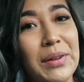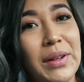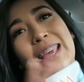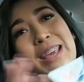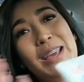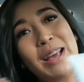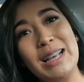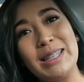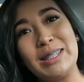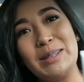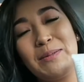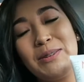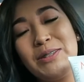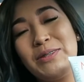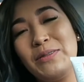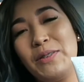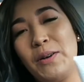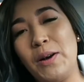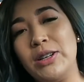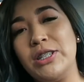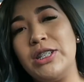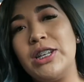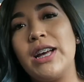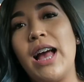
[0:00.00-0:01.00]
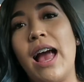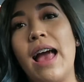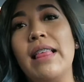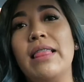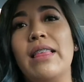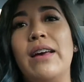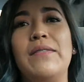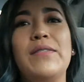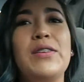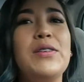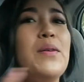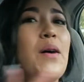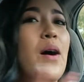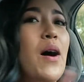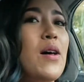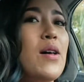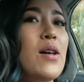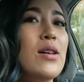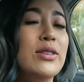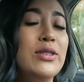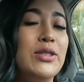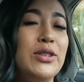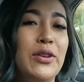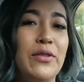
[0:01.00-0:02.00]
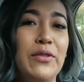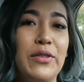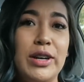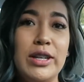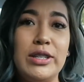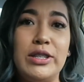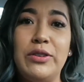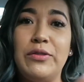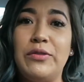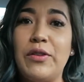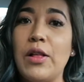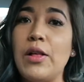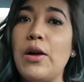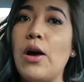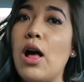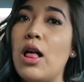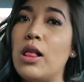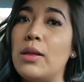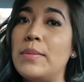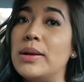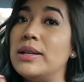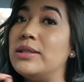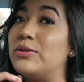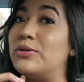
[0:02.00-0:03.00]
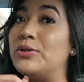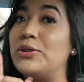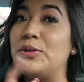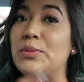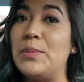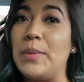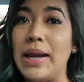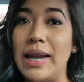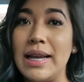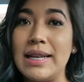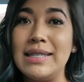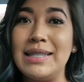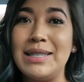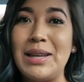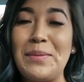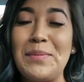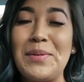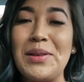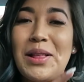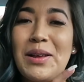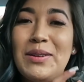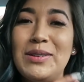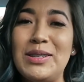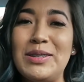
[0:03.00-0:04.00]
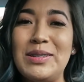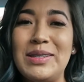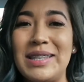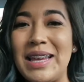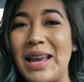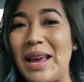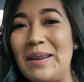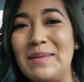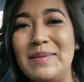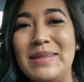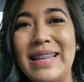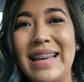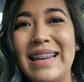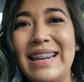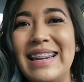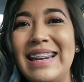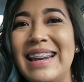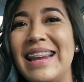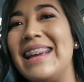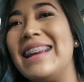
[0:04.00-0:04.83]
Thank you guys so much for watching. I love you all. Also, don't forget to follow all my social medias down below to stay updated.